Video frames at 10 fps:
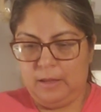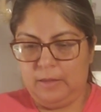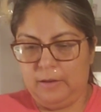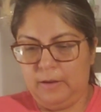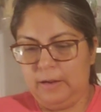
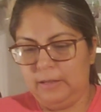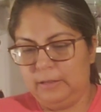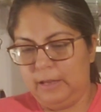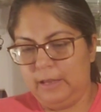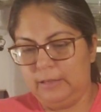And there it is,
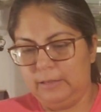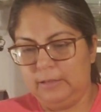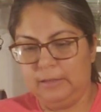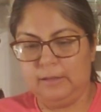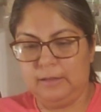guys.
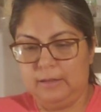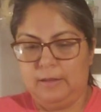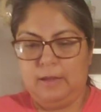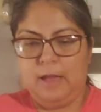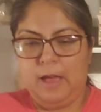
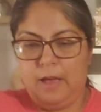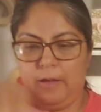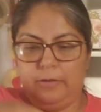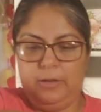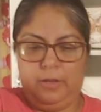
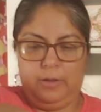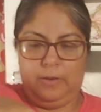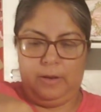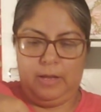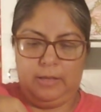How
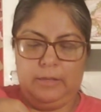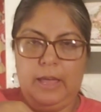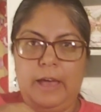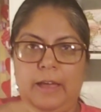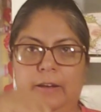cute is
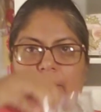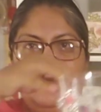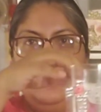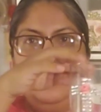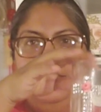that? Look
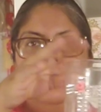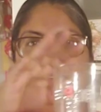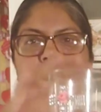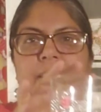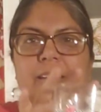at guys.
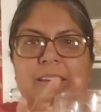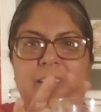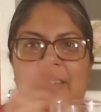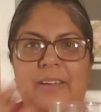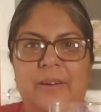
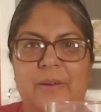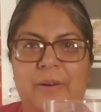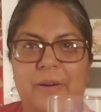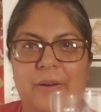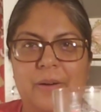
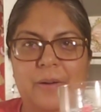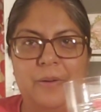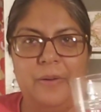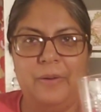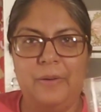
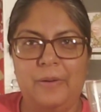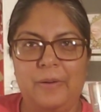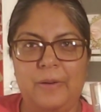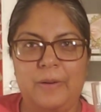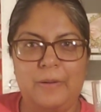
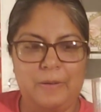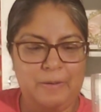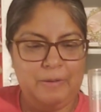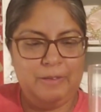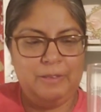
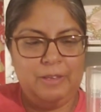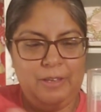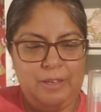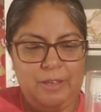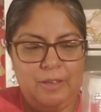Oh, it's
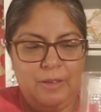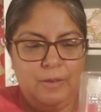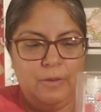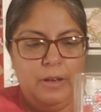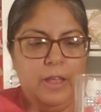
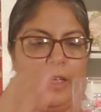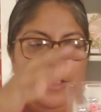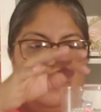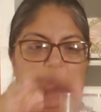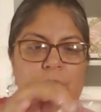cute.
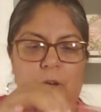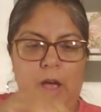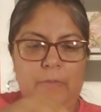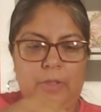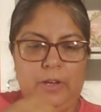So
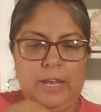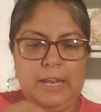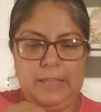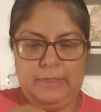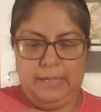I'm looking
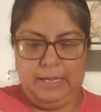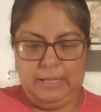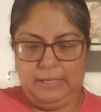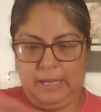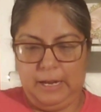at
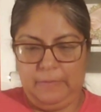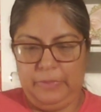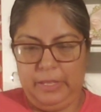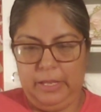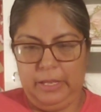this and I'm
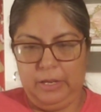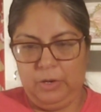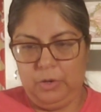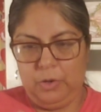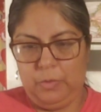thinking, you
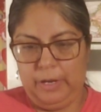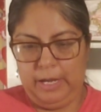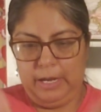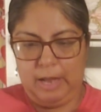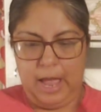know
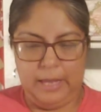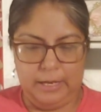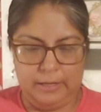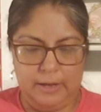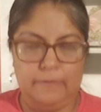what? I
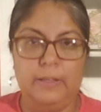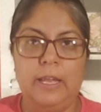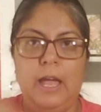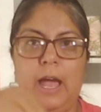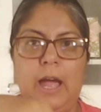can
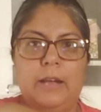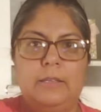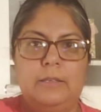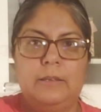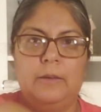definitely add
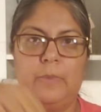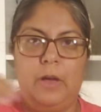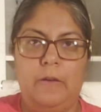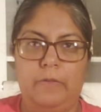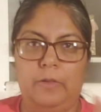some
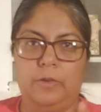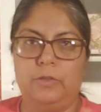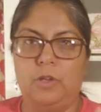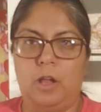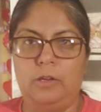of those
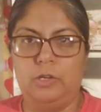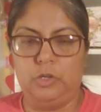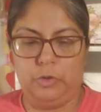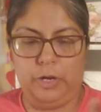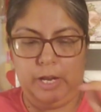Dollar
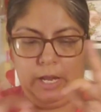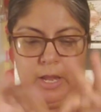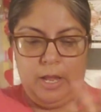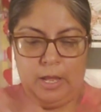Tree